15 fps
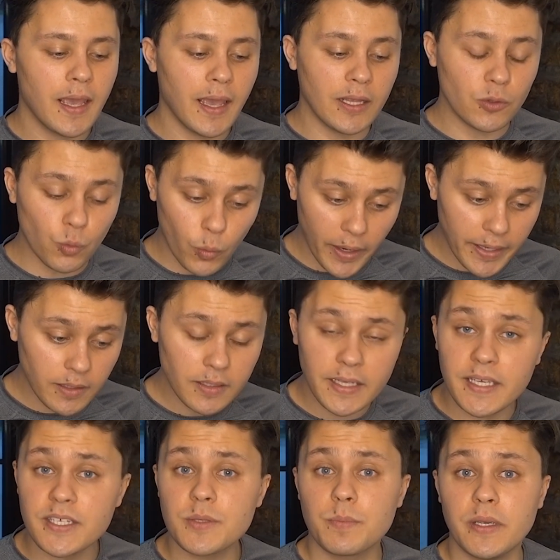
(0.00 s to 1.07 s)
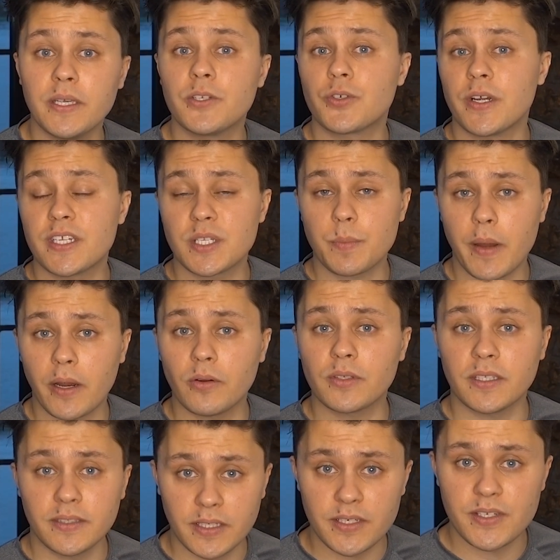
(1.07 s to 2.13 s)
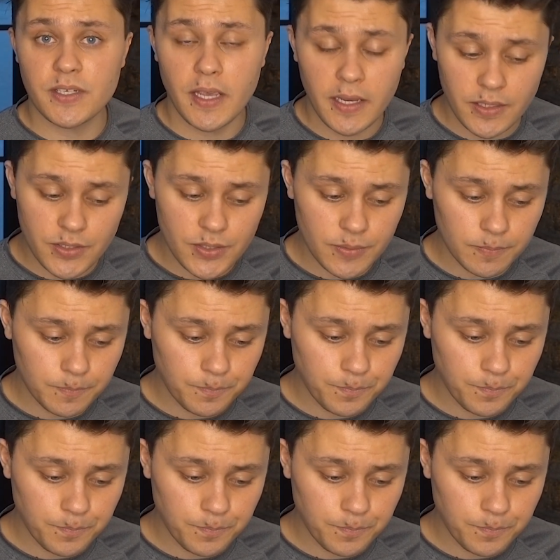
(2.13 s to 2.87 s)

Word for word: And Whale is being transparent in this case.